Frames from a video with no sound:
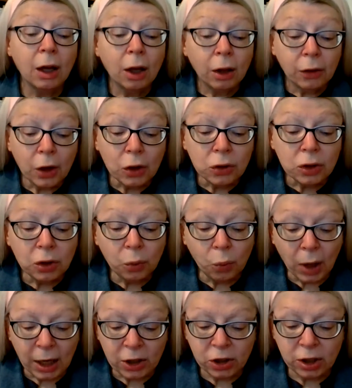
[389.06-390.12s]
Those who
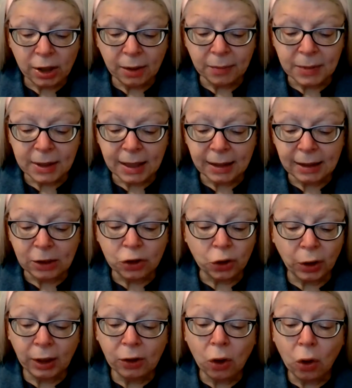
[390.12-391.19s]
watched him said that
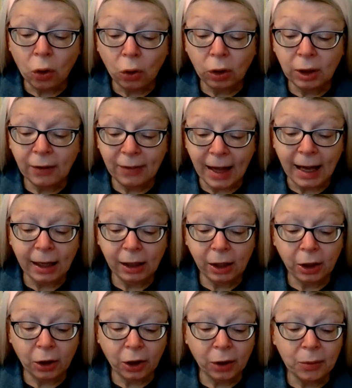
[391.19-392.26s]
during the whole of that
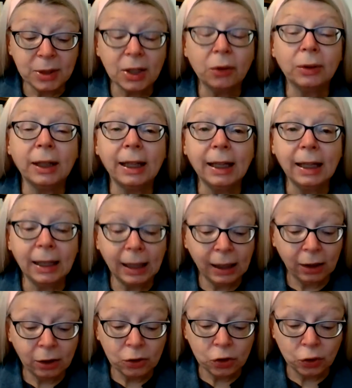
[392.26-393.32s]
year he was only
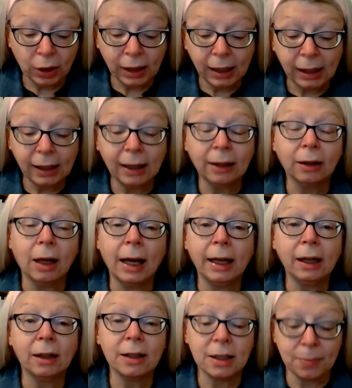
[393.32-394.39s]
eating, drinking, and lying
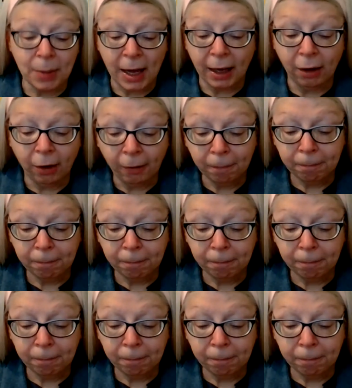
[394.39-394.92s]
on his bed.